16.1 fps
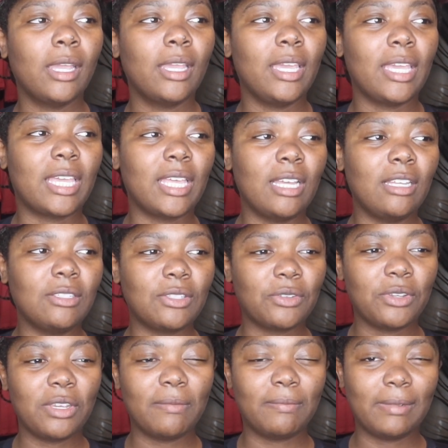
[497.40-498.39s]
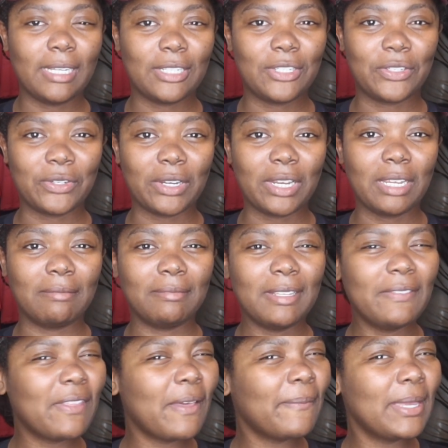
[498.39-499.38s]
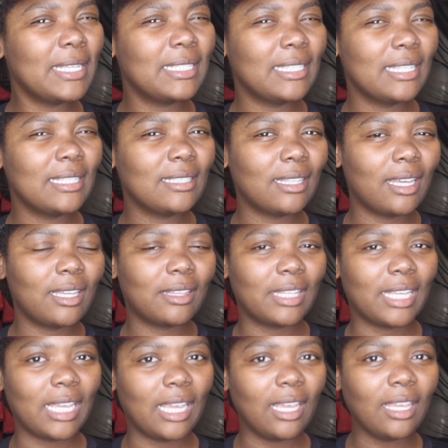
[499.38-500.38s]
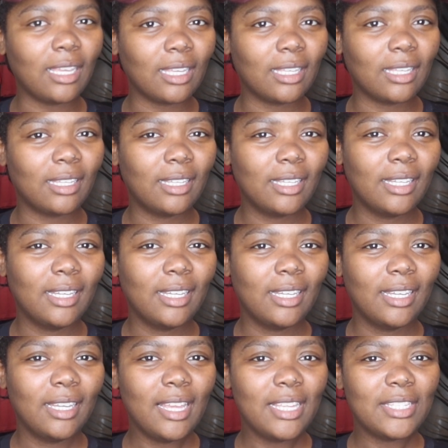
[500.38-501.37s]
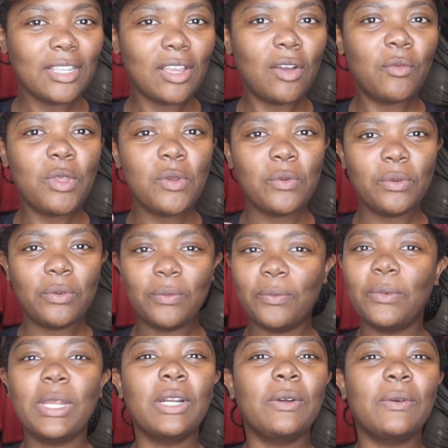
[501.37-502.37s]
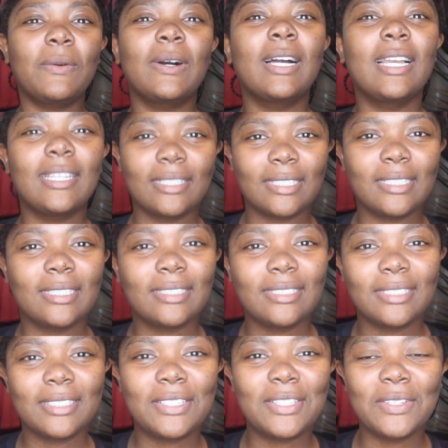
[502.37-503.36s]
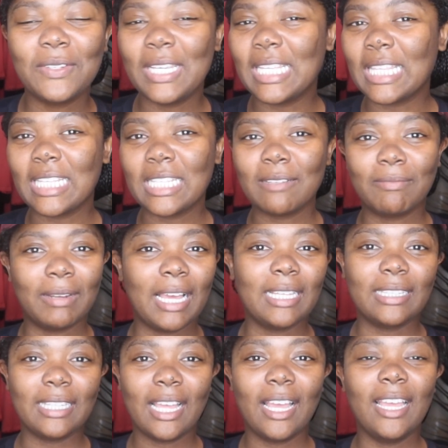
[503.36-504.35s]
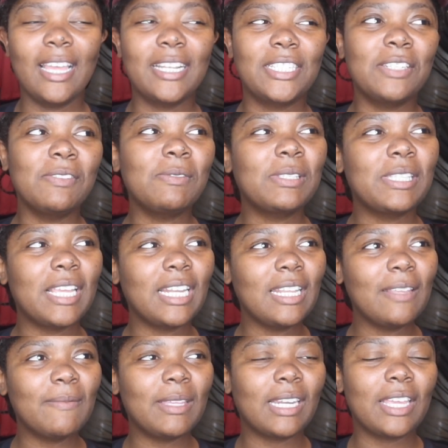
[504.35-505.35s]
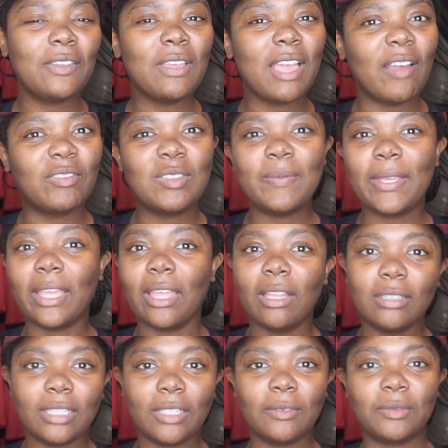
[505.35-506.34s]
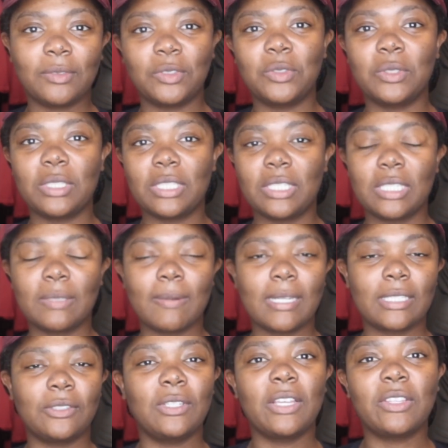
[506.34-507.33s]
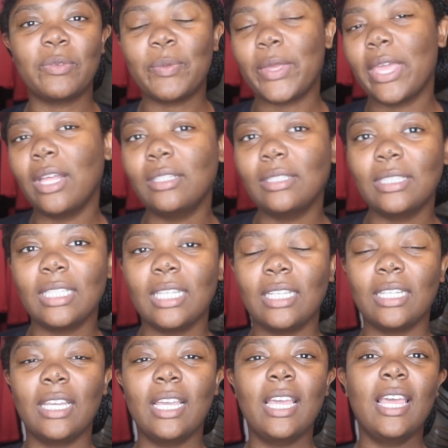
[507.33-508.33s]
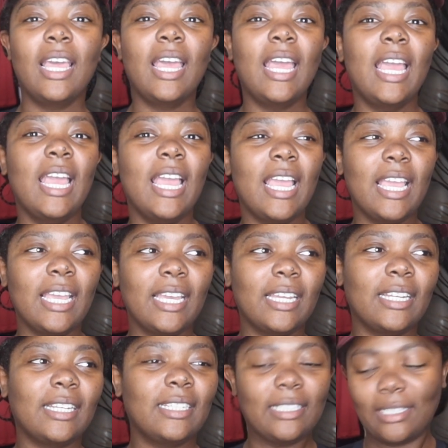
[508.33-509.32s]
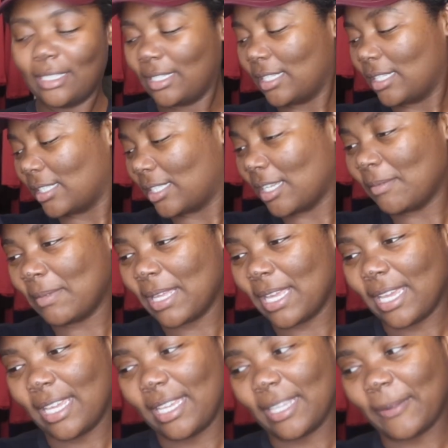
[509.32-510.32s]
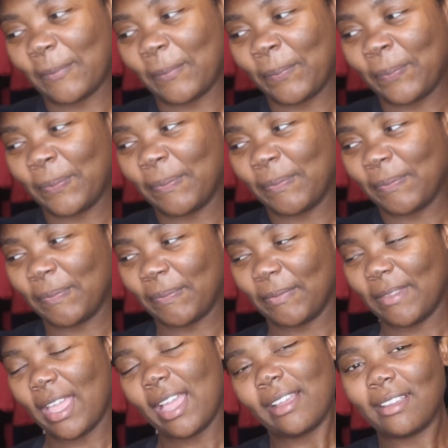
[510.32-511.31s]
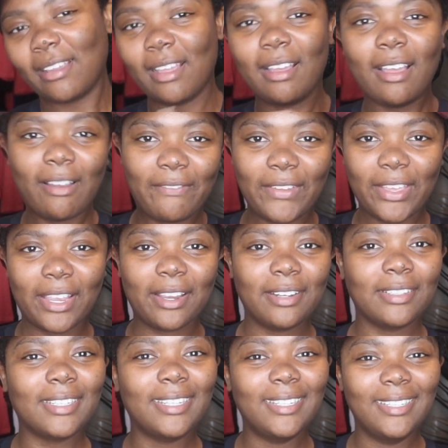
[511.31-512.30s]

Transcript: it goes through your bloodstream, if that makes sense, like the ink. So we we don't want to anything to block that. And she was telling me, like, you have to be healthy during this process. You have to be healthy. And so I'm like, I, I figured.